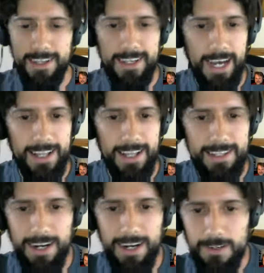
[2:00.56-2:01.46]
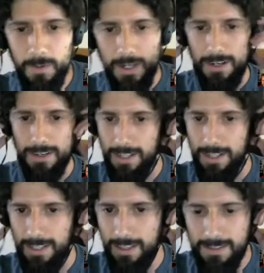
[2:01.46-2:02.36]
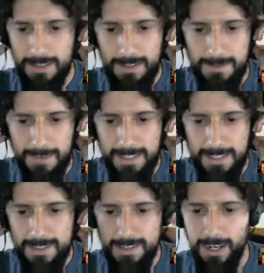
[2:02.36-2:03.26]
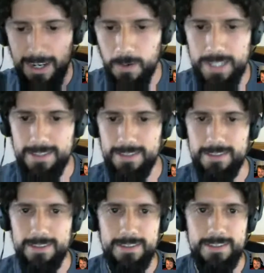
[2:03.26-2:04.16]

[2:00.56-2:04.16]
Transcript: Kyle and Aaron were on the Linux Fest. How was it?